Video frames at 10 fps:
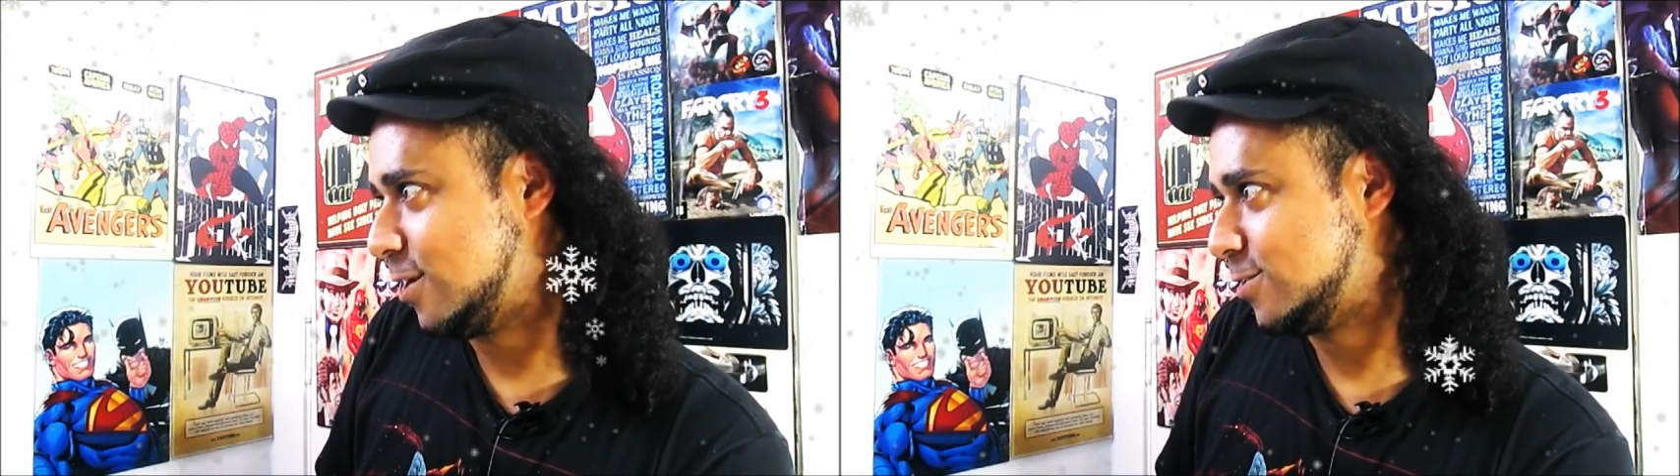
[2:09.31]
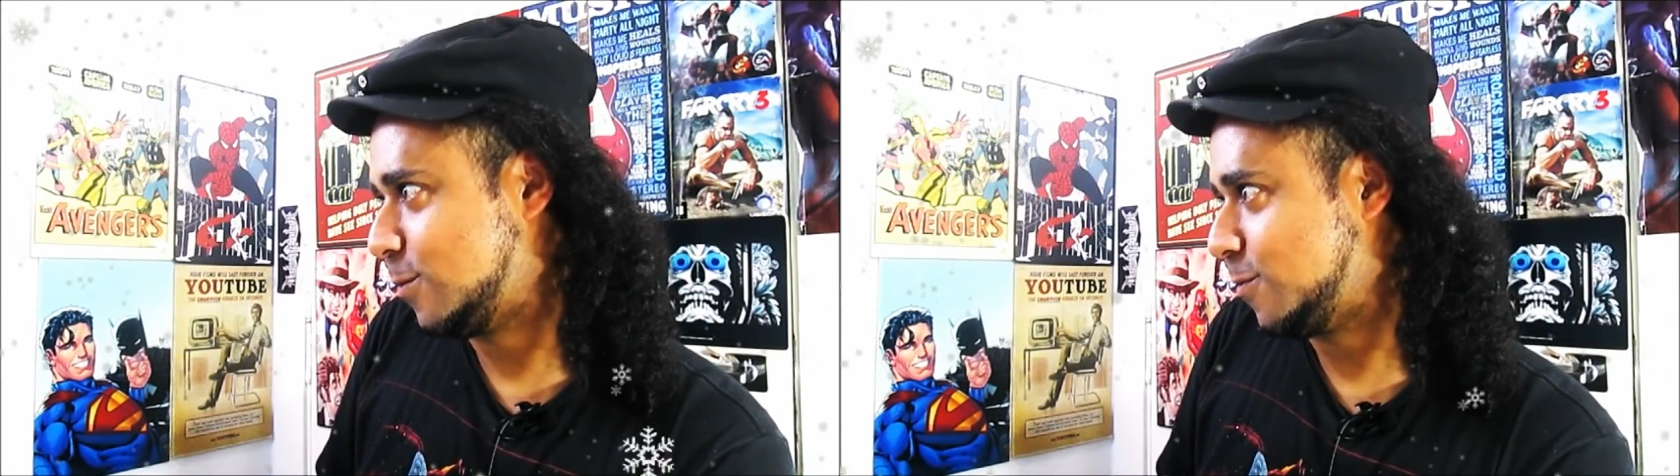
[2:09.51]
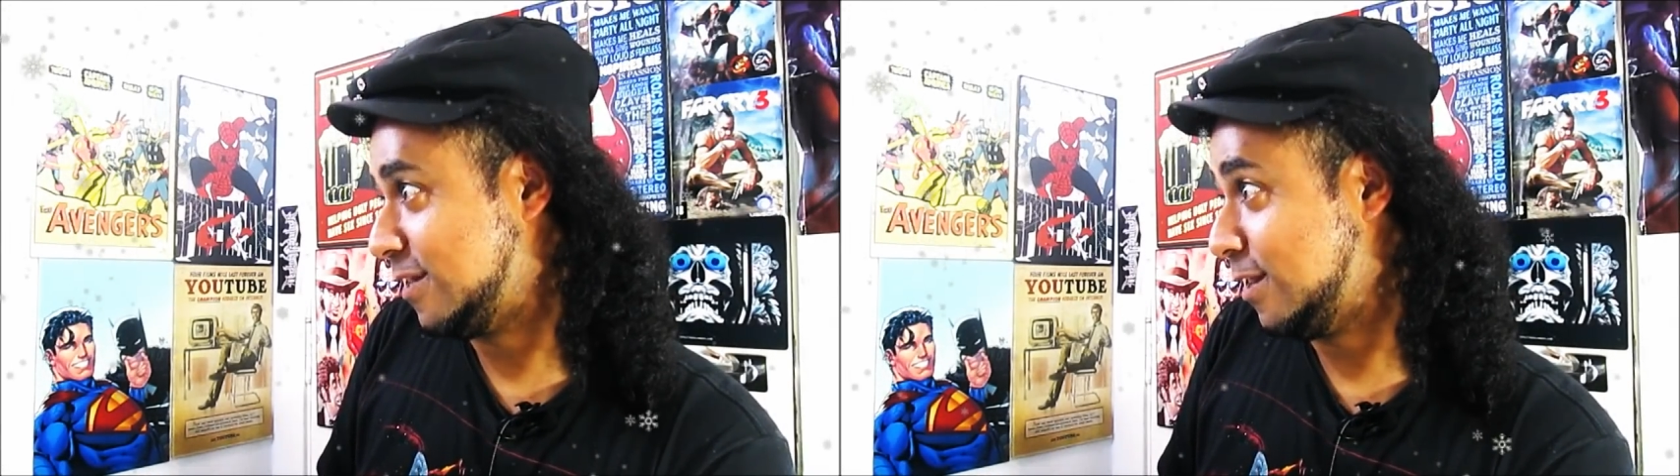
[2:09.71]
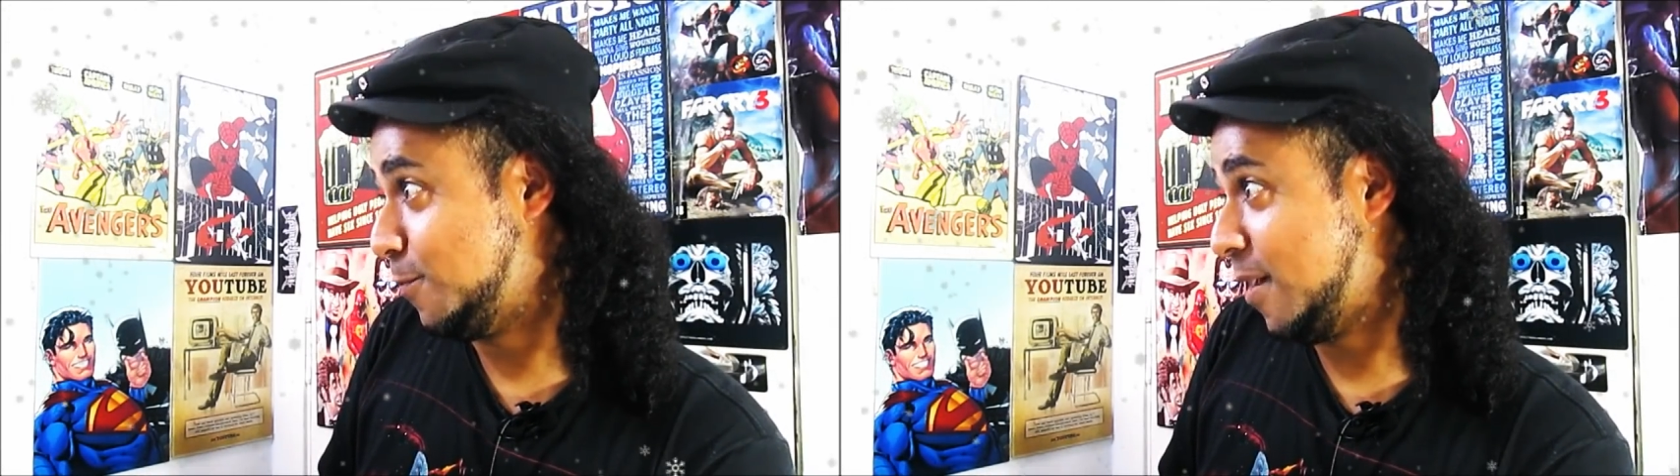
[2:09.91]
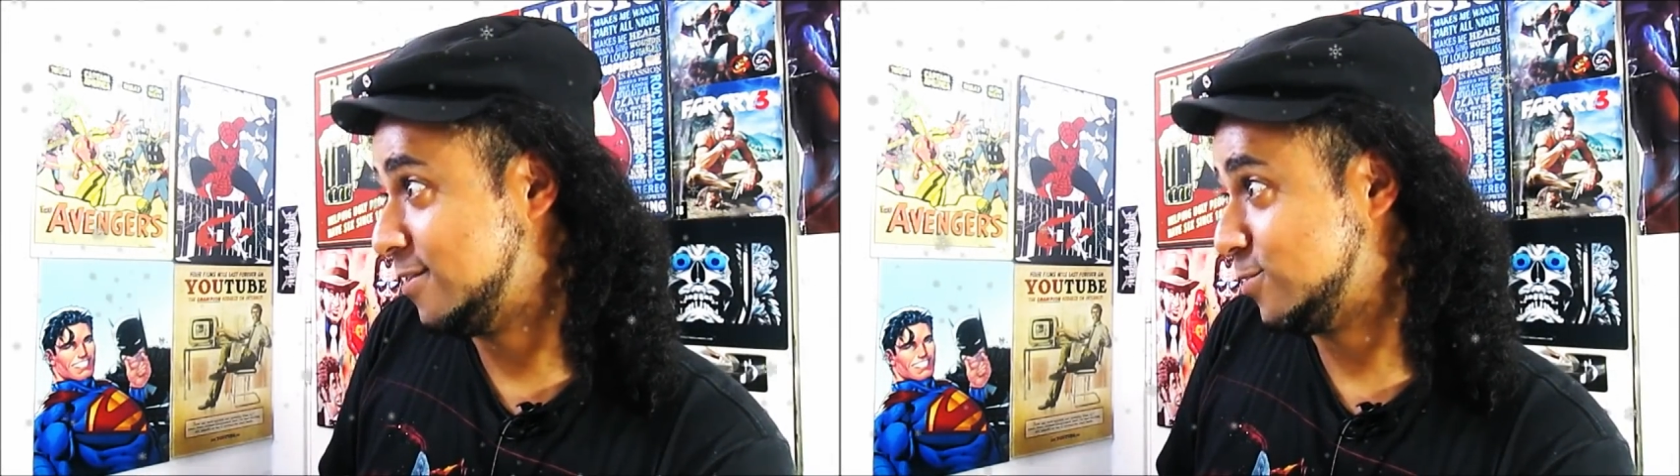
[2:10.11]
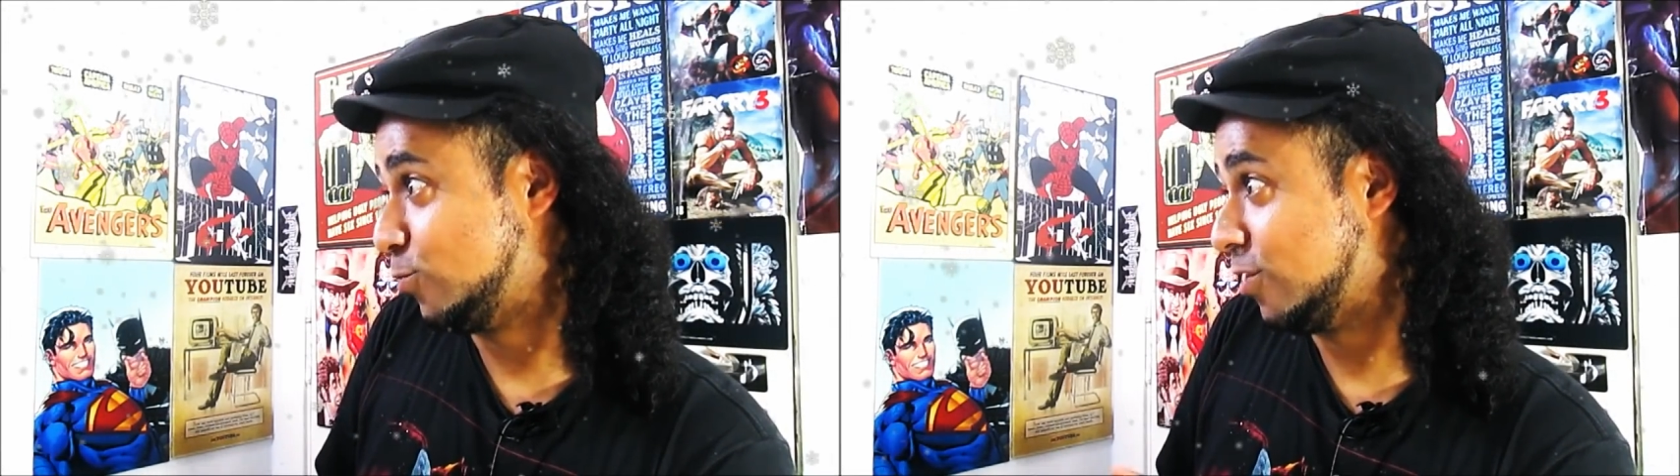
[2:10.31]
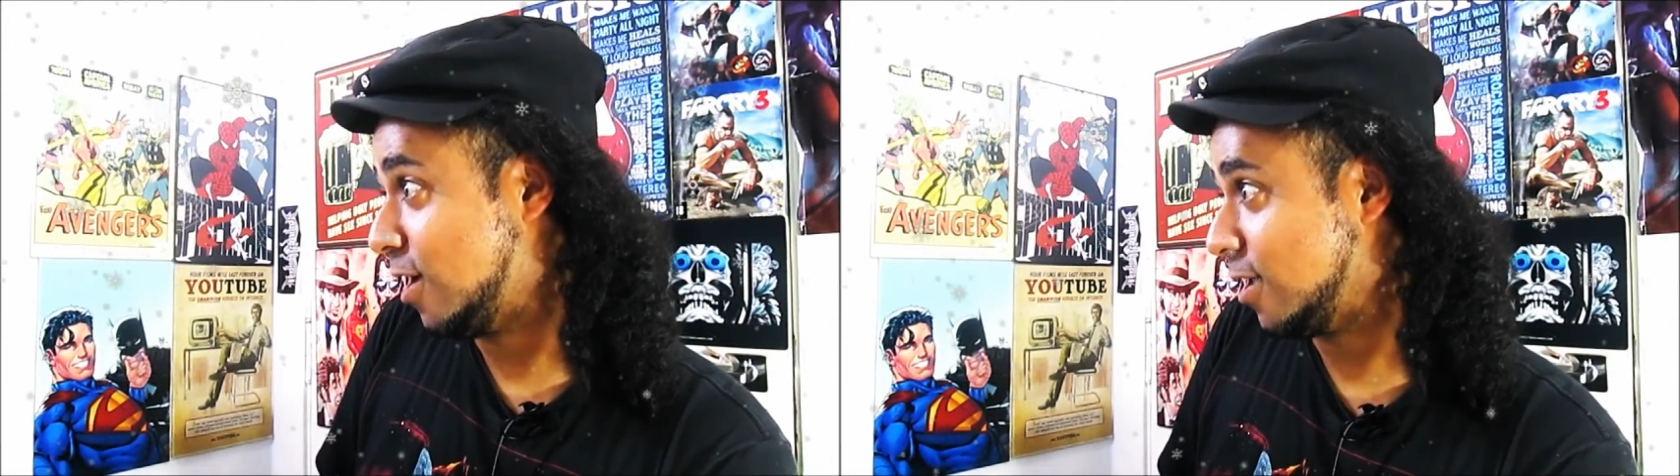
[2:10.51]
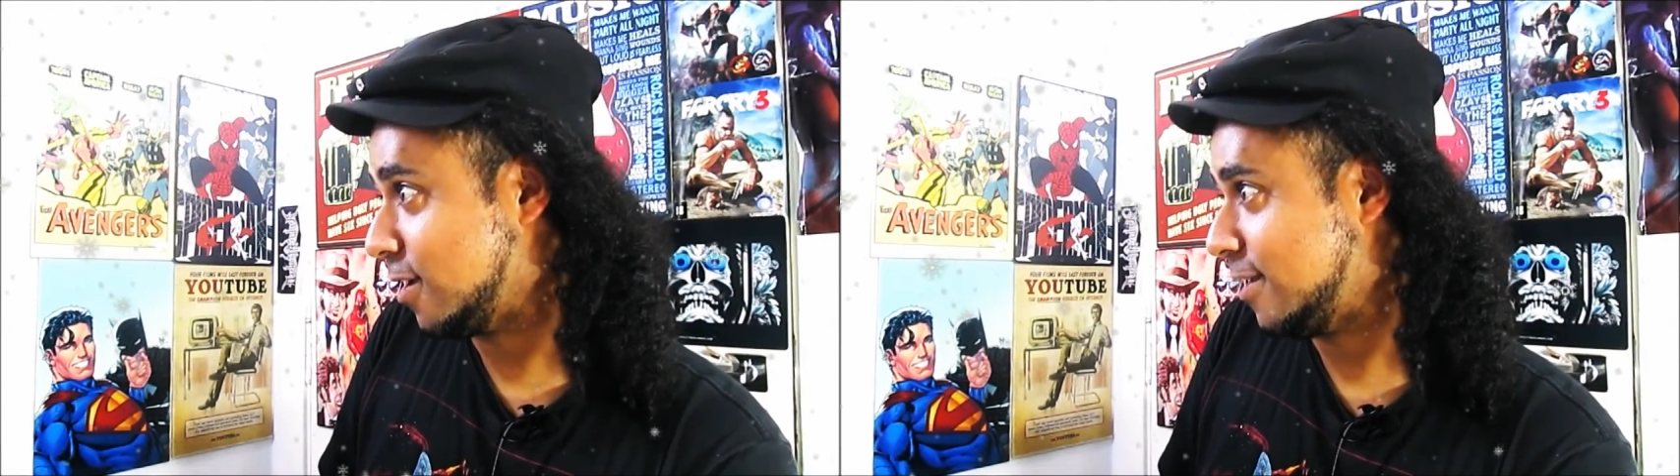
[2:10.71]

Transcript: not something that depends on luck.